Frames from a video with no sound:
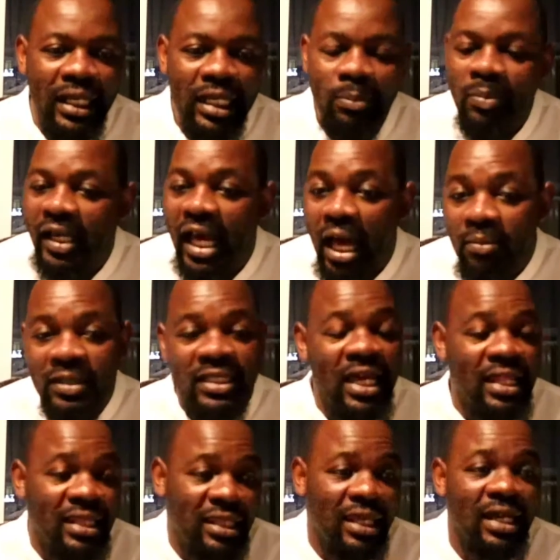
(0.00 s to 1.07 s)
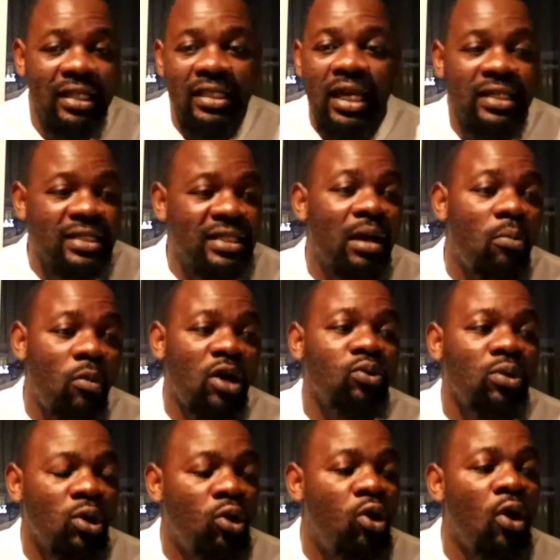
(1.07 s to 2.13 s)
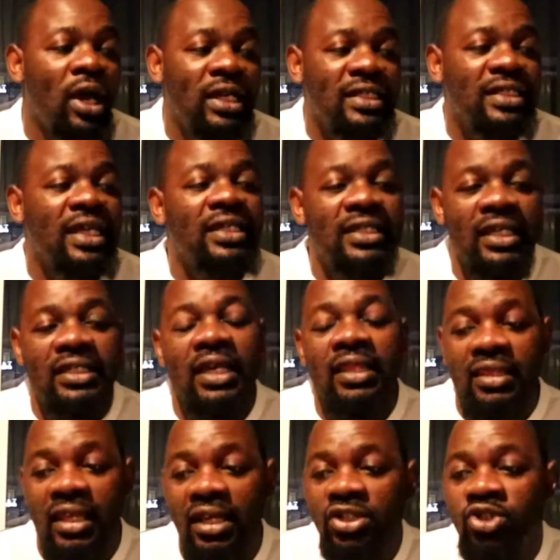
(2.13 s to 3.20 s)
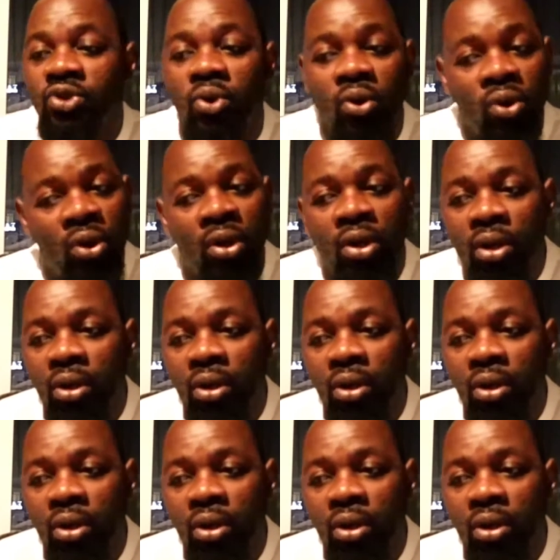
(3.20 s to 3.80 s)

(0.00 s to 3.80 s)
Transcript: it becomes that thing that someone will go and say certain things to,